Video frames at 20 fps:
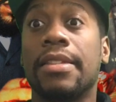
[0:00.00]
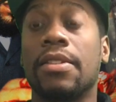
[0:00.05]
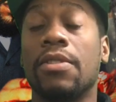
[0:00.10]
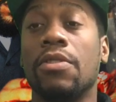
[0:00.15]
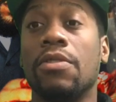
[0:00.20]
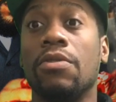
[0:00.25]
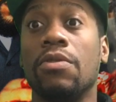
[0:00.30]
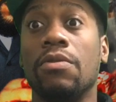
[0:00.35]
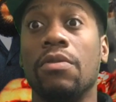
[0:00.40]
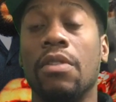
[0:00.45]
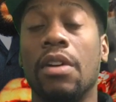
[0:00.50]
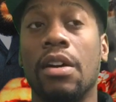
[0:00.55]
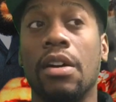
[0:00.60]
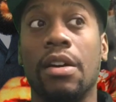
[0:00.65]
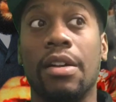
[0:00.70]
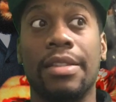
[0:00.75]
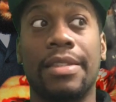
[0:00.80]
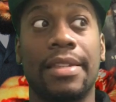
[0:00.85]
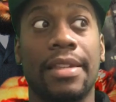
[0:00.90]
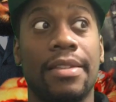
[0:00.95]

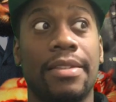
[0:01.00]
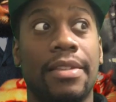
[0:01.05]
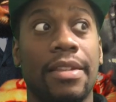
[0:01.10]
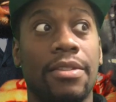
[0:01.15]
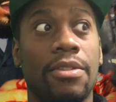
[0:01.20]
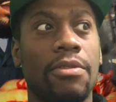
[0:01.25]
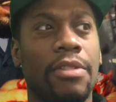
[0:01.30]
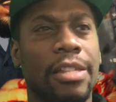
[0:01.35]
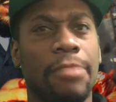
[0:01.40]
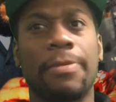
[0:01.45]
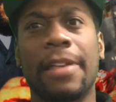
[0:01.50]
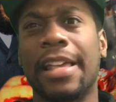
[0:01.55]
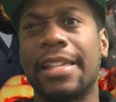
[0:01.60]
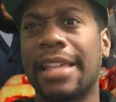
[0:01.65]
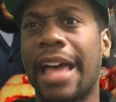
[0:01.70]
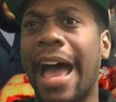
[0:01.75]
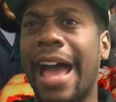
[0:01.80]
to do this because